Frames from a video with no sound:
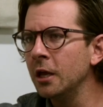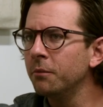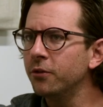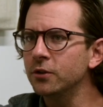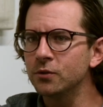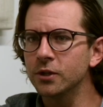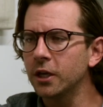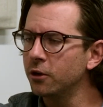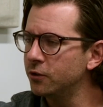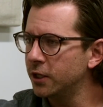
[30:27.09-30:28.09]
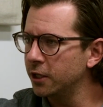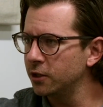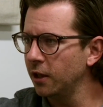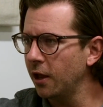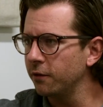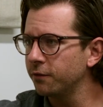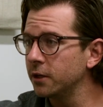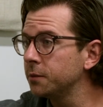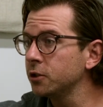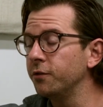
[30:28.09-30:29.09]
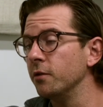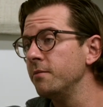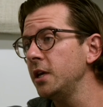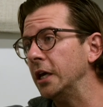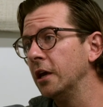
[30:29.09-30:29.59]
but this was like a new stage in life, and especially for me.